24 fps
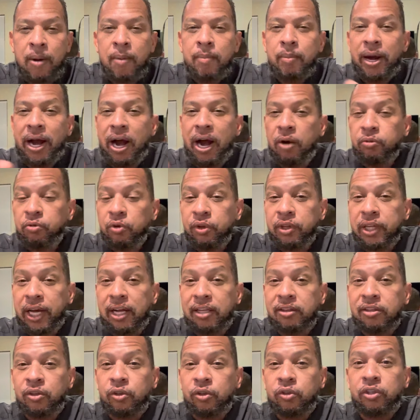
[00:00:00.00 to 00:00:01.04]
After
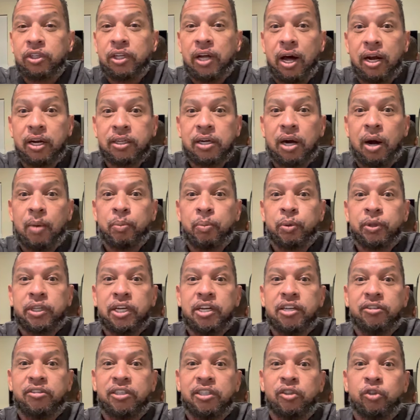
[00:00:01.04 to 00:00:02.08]
that, there's a lot of
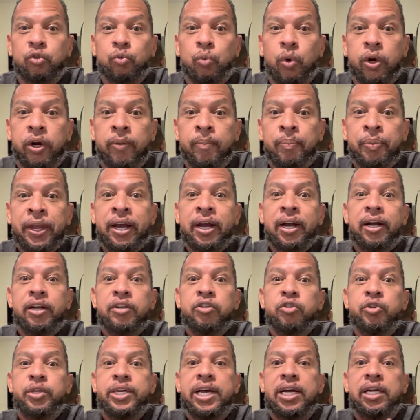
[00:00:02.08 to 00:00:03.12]
complications where
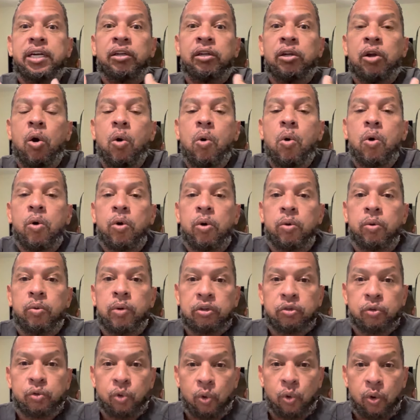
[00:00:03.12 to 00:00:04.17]
you get lower
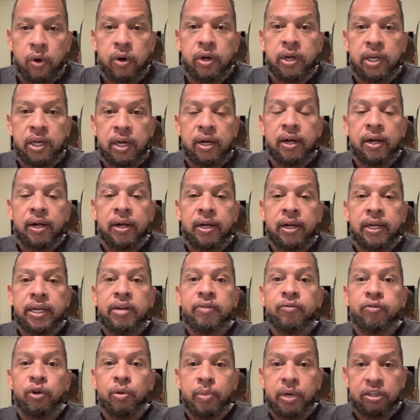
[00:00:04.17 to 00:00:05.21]
respiratory
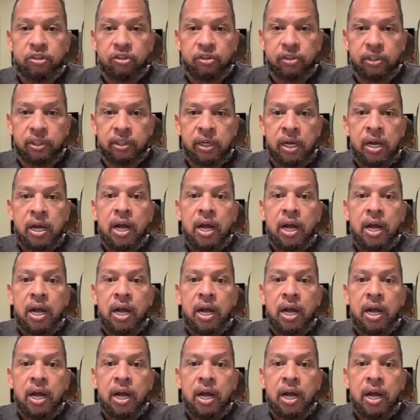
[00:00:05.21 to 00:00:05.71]
inflammation,